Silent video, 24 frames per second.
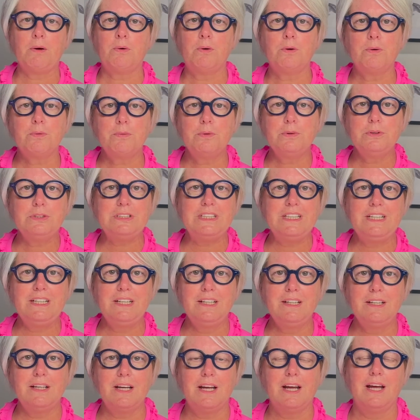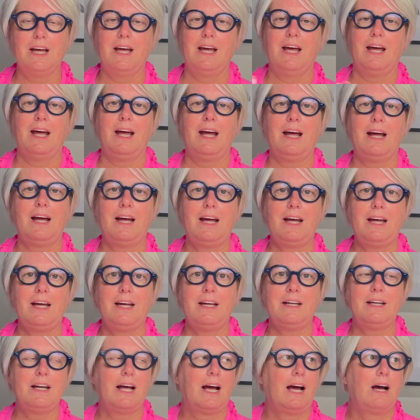whole routine,
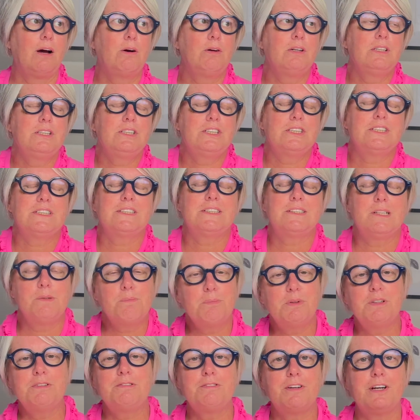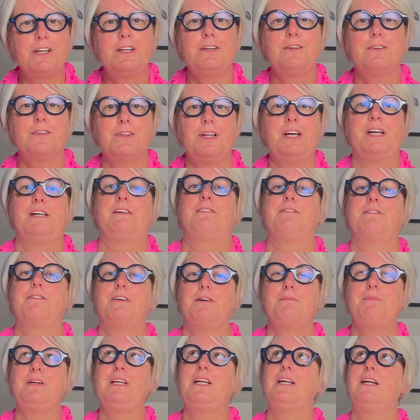and how to just simplify your life.
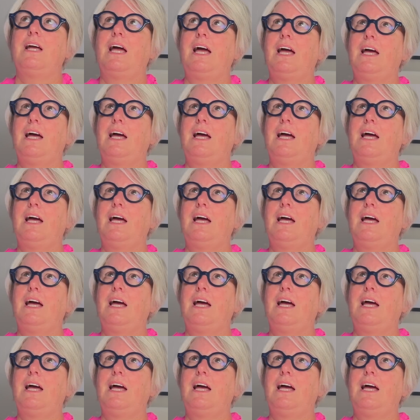I mean,